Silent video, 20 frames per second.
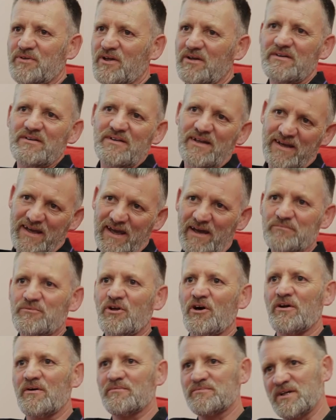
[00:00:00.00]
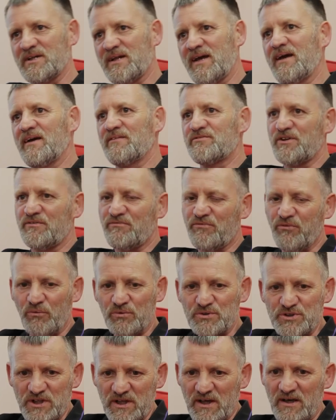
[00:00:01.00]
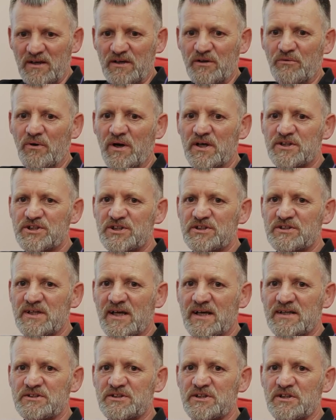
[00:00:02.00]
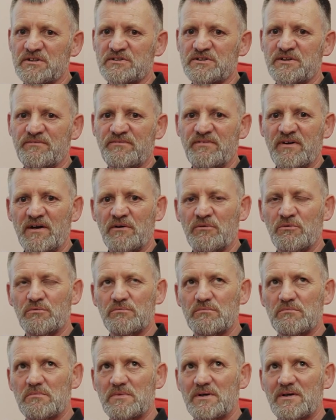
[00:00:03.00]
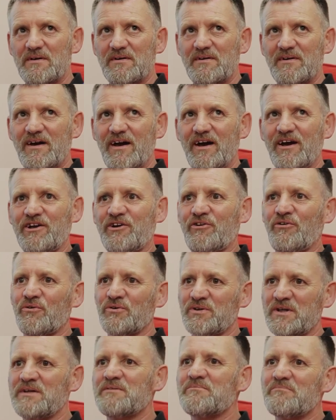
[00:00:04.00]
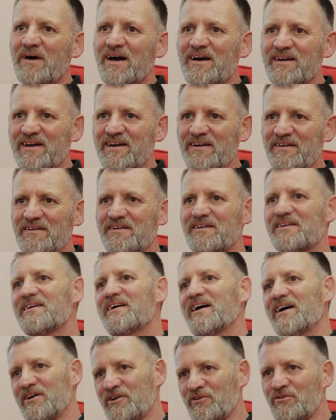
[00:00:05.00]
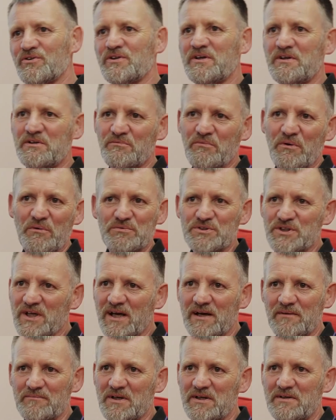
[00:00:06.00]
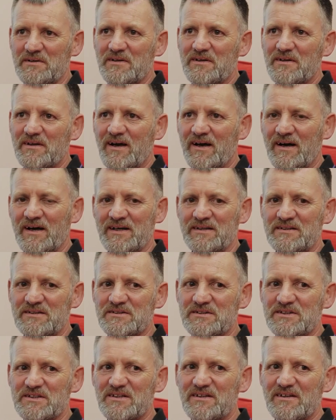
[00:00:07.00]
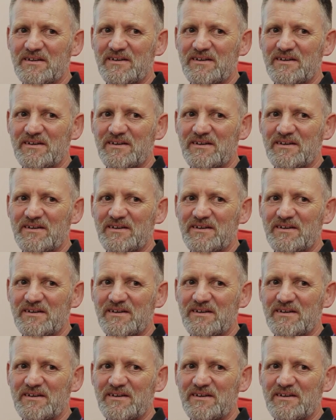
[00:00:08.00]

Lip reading: her up to date. If she phoned, she got her questions answered, and she felt included in my care, included in what was happening, and